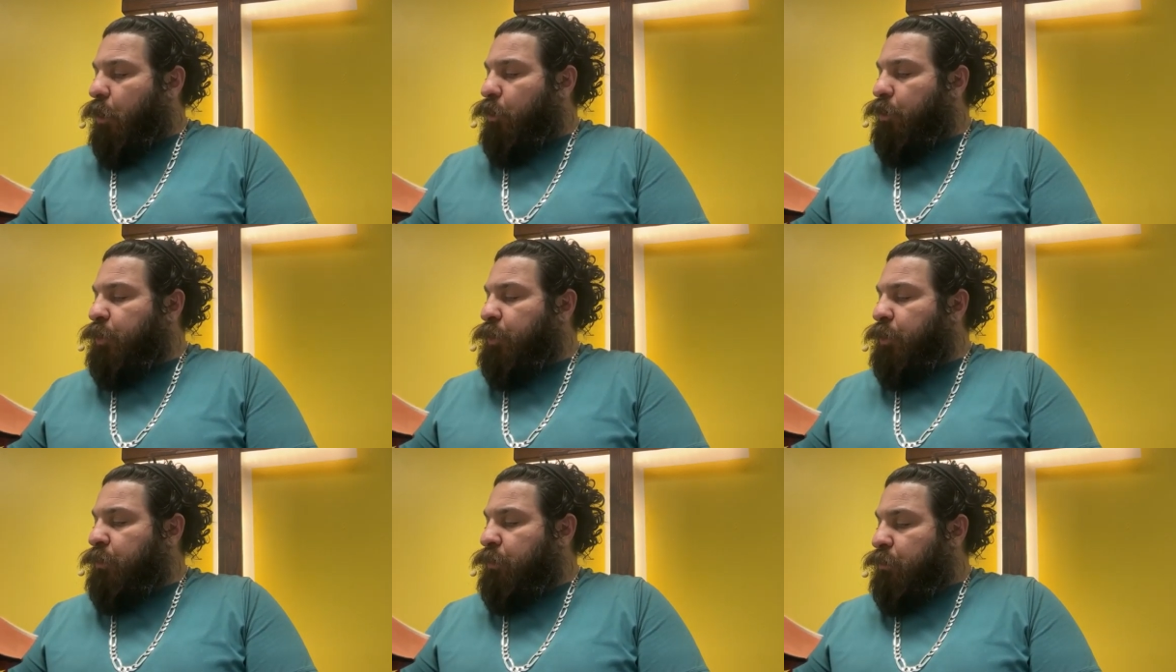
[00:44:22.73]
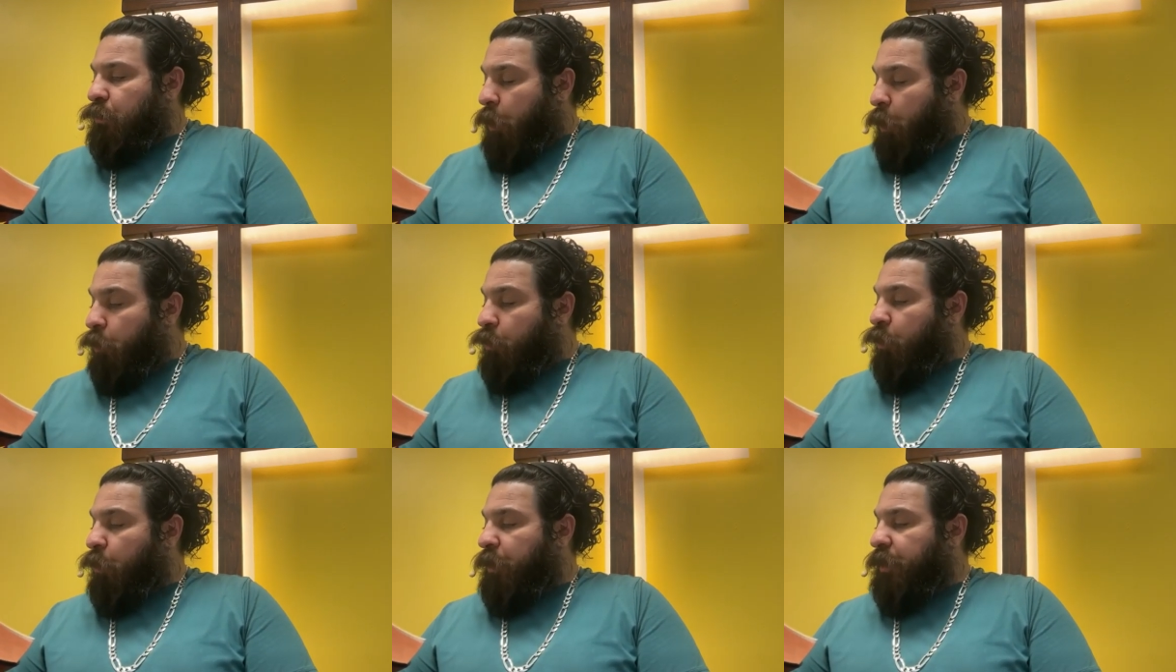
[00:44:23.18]
O,
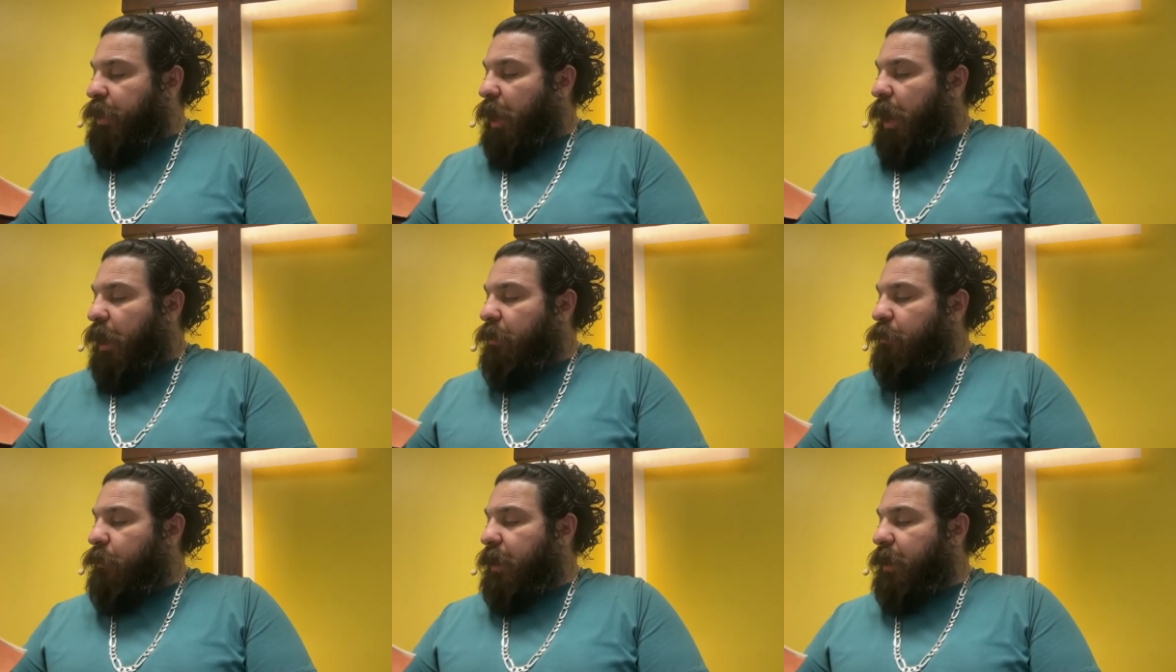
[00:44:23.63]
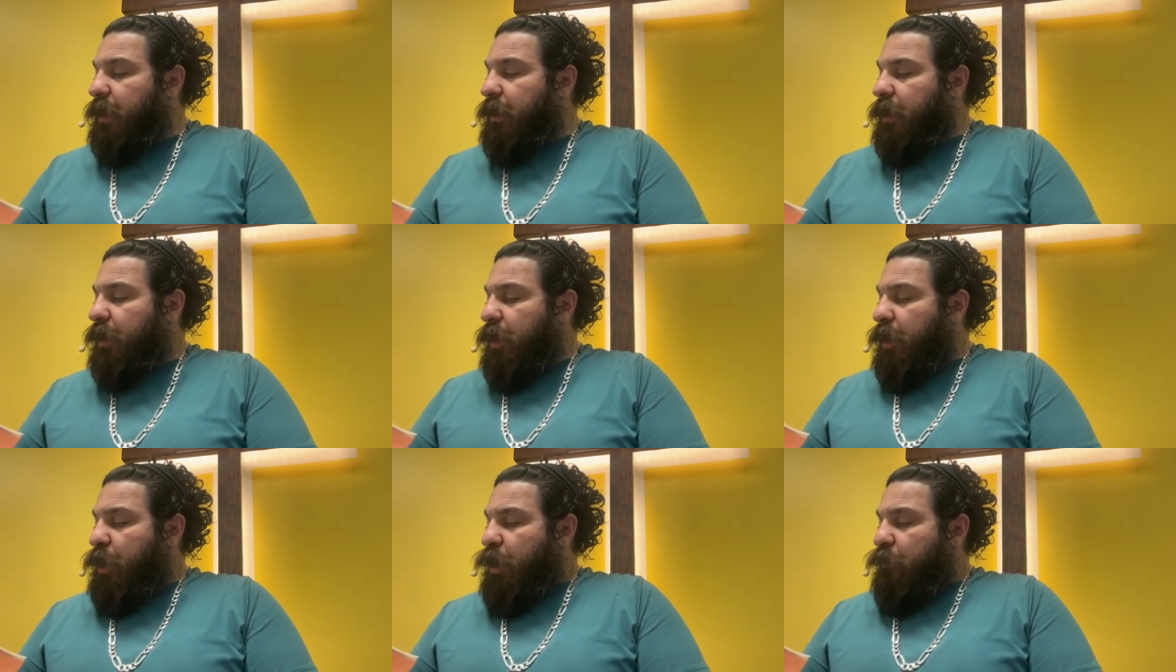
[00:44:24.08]
o Lord Yahweh.
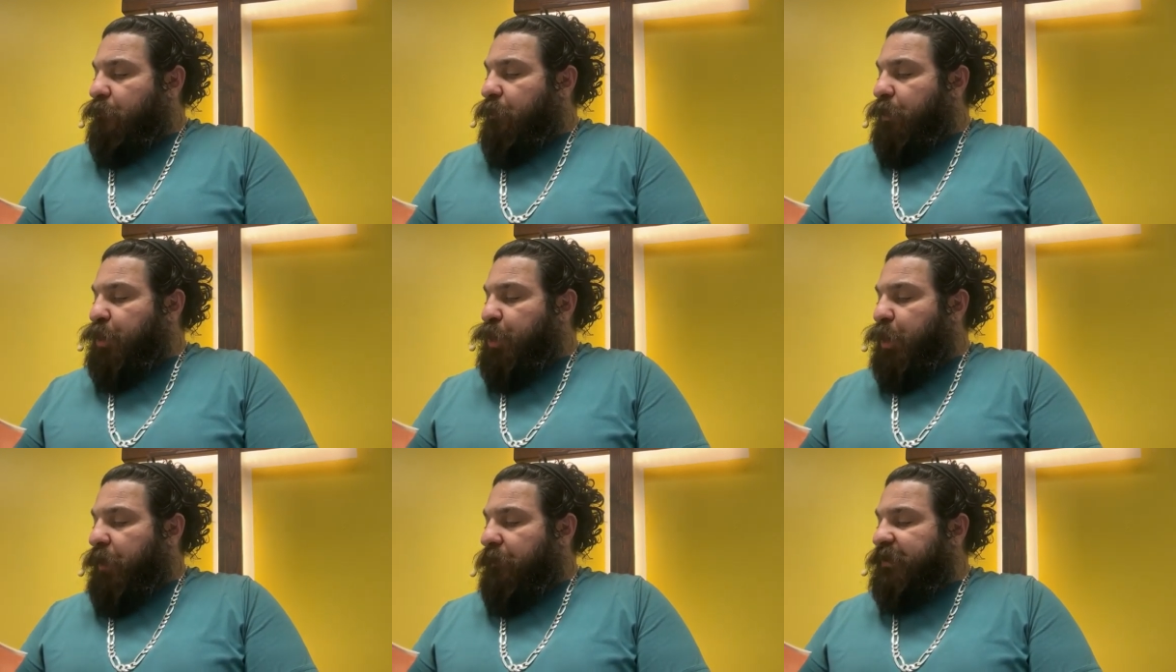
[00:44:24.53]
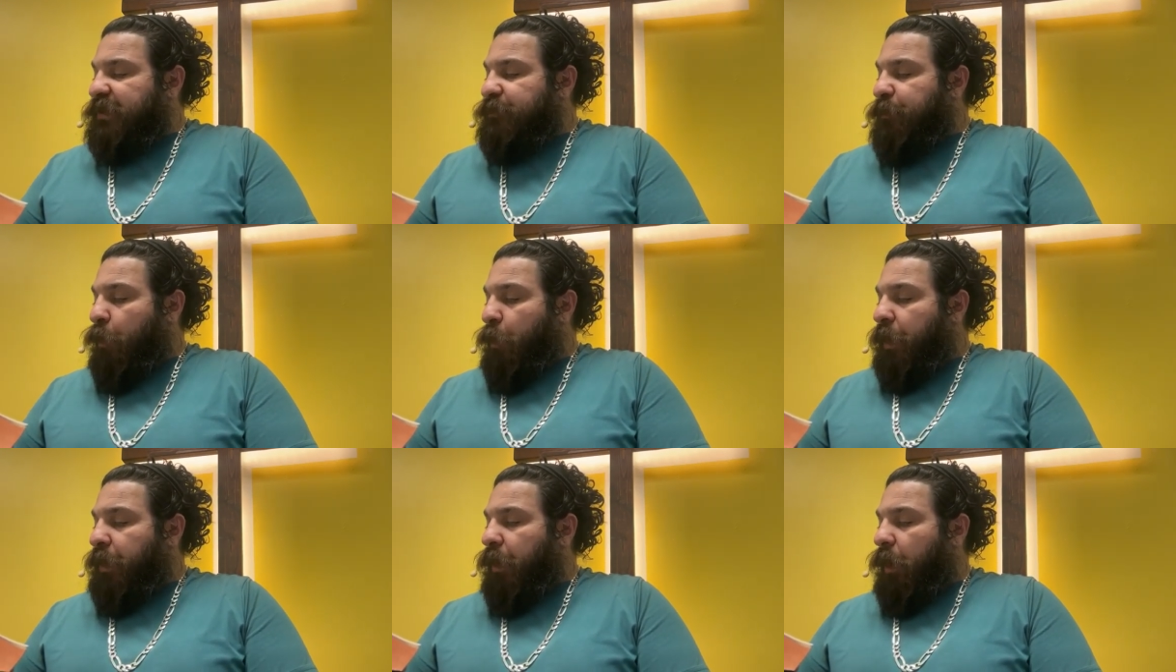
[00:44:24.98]
For you have
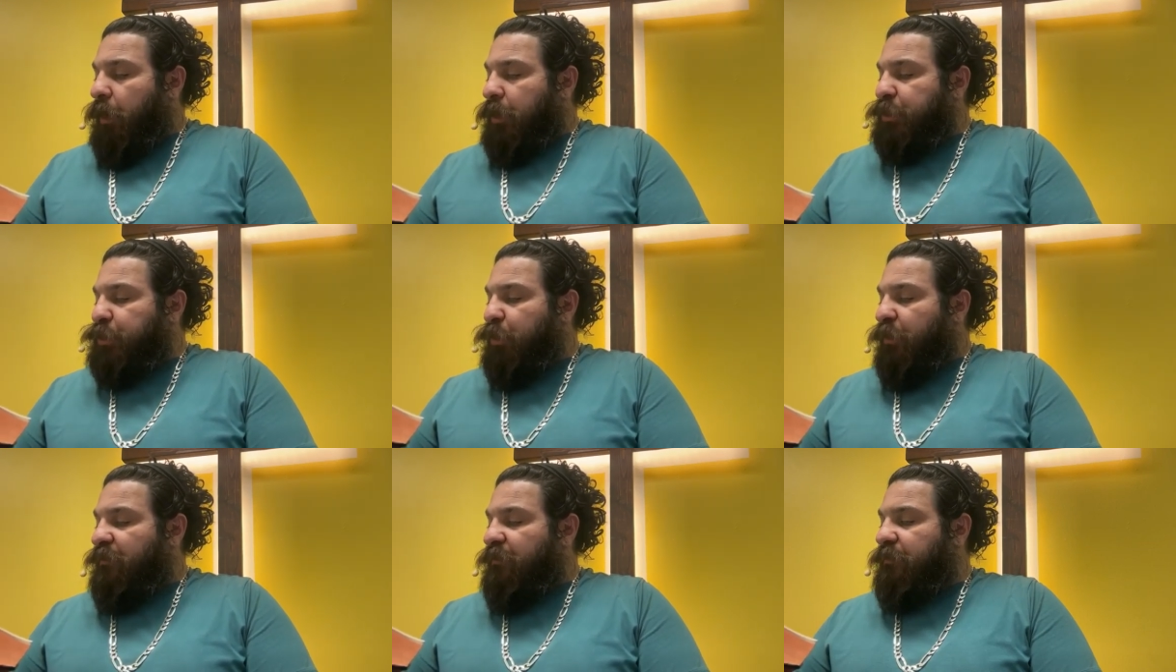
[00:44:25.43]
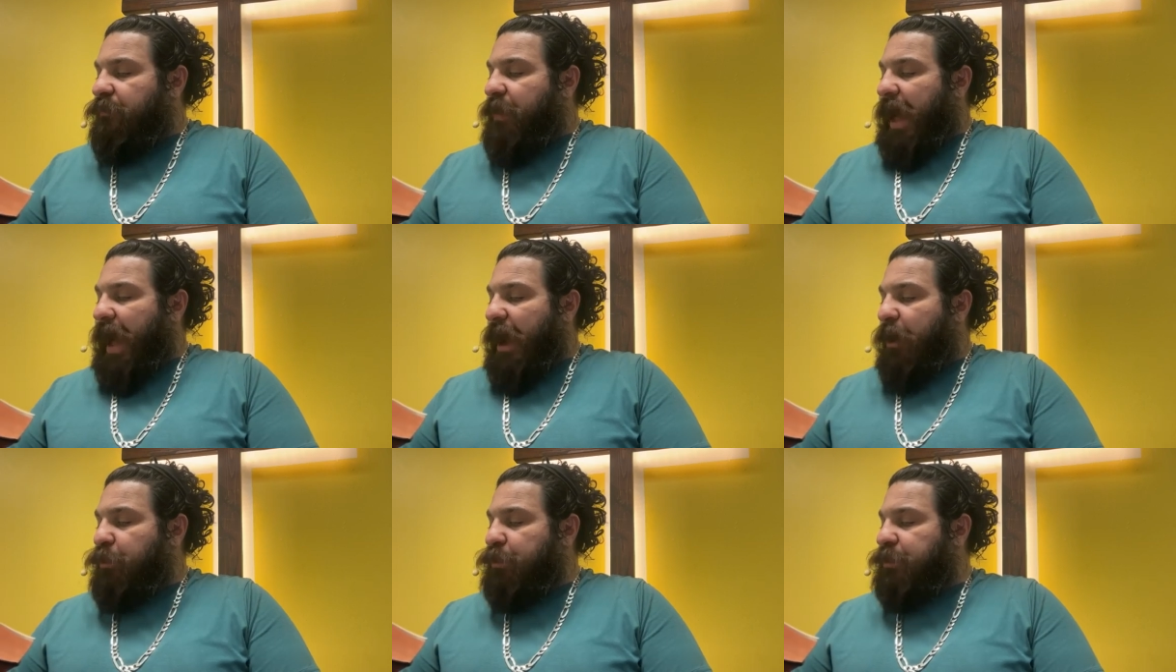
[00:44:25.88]
spoken also of
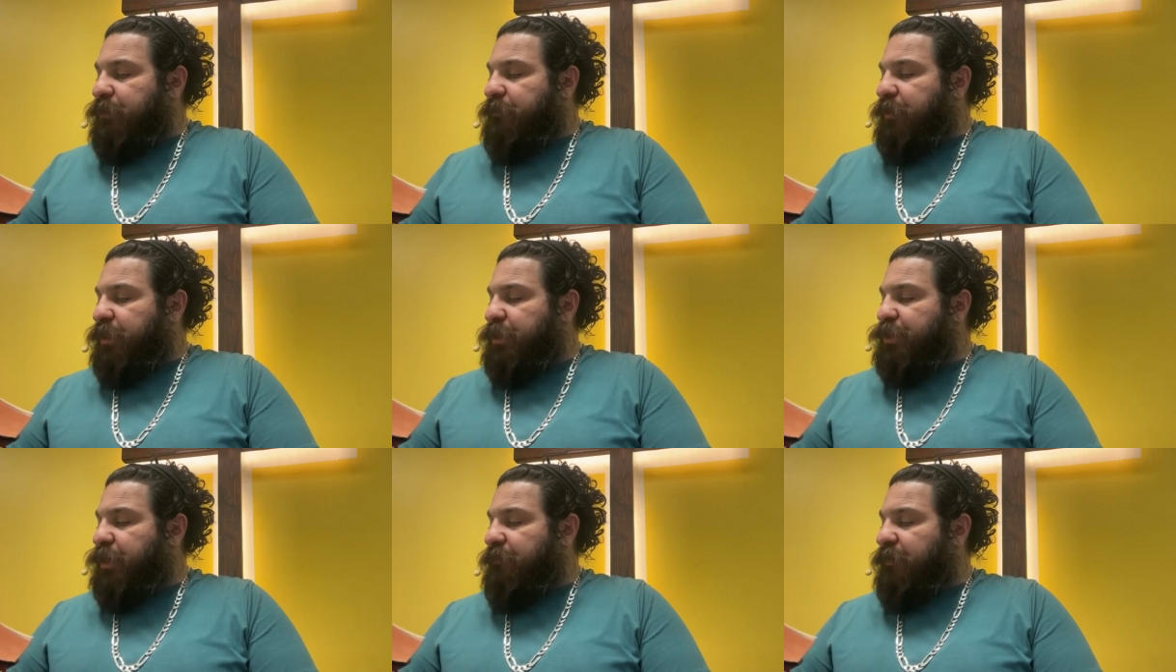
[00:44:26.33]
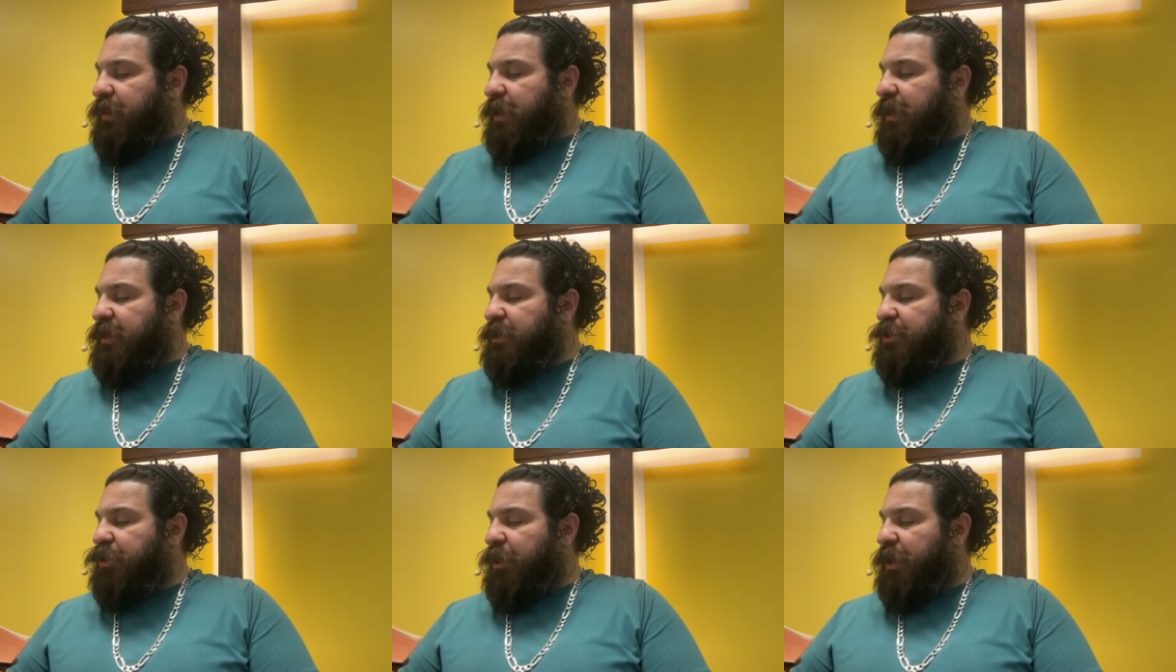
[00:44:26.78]
the house of your
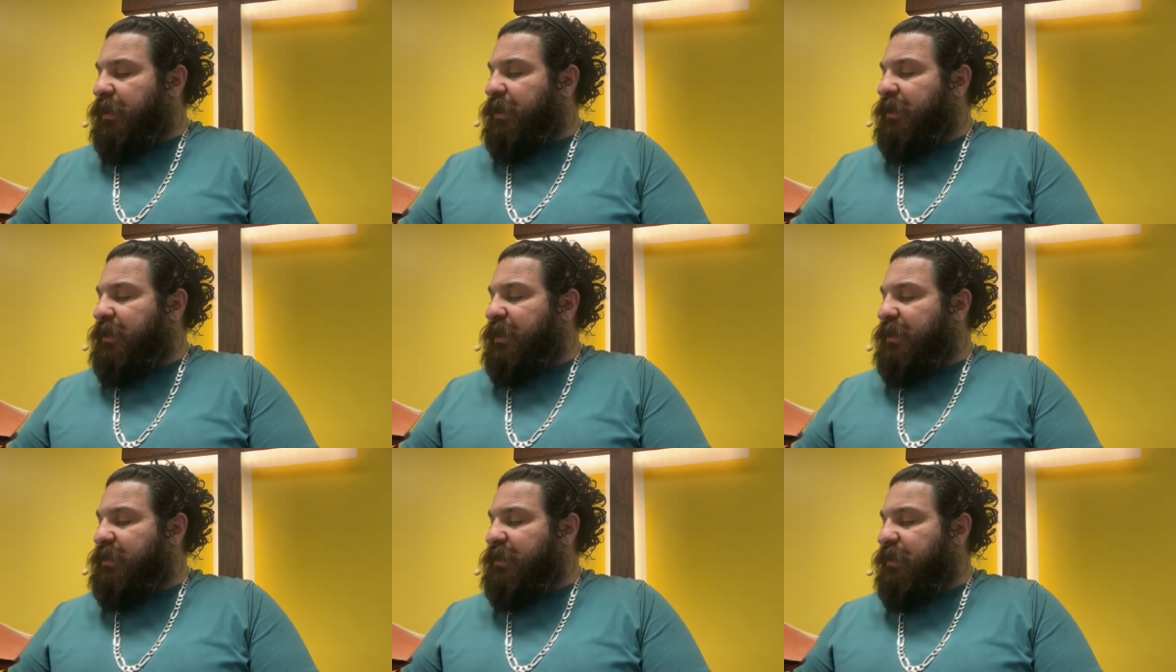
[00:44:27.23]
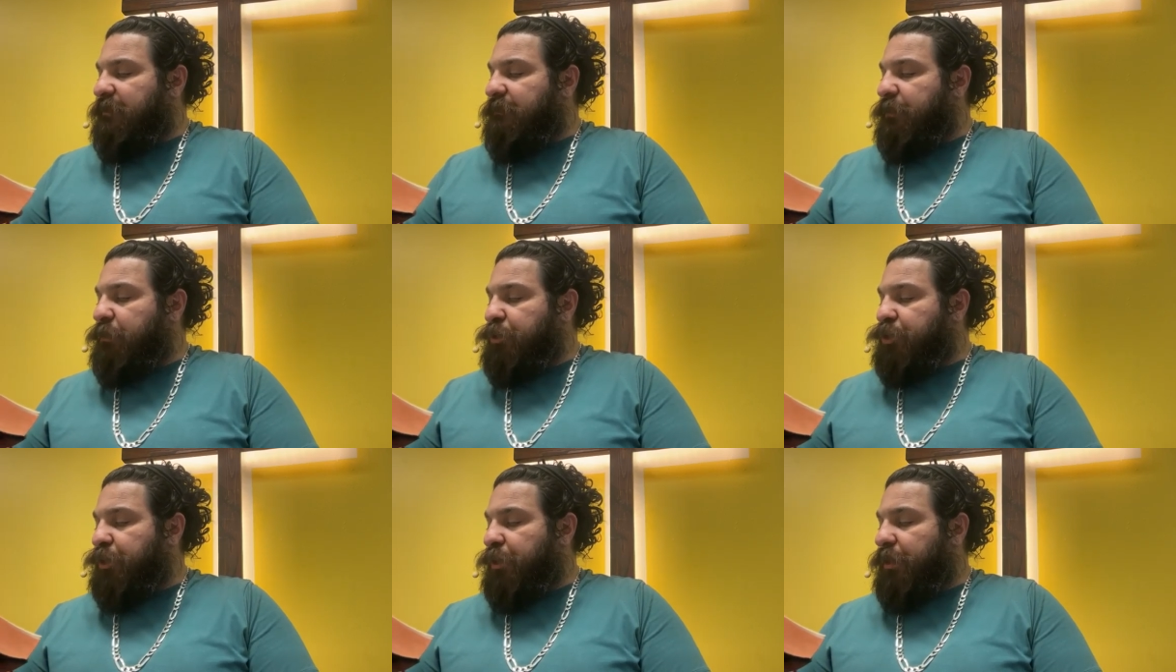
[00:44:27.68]
servant concerning the
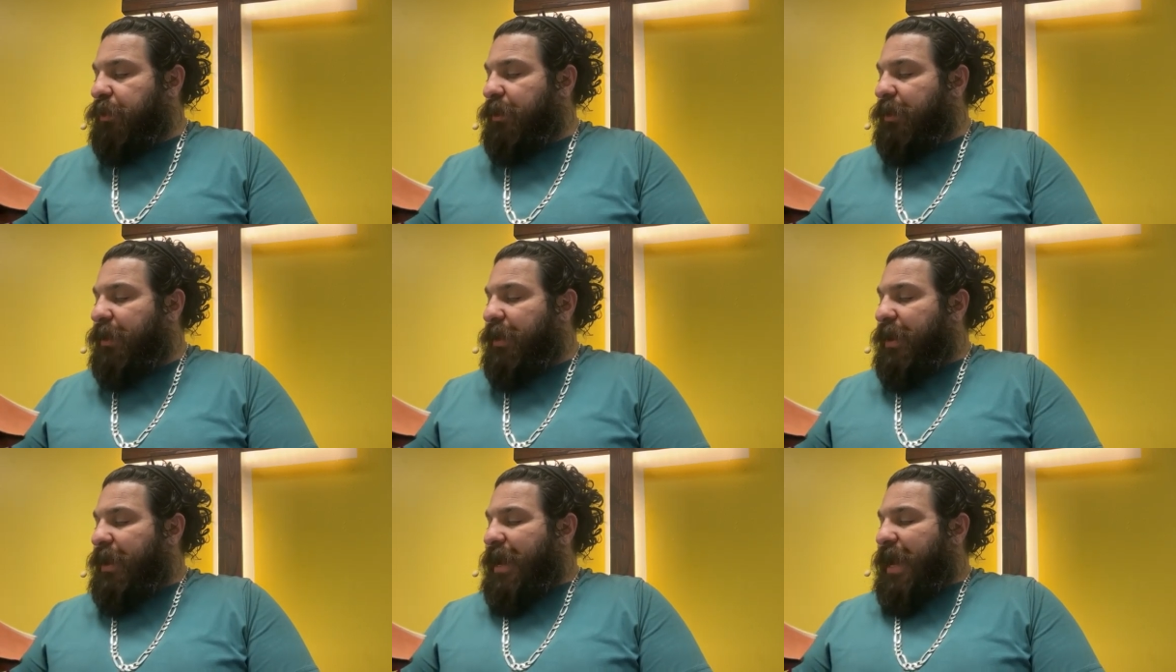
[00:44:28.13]
distant future.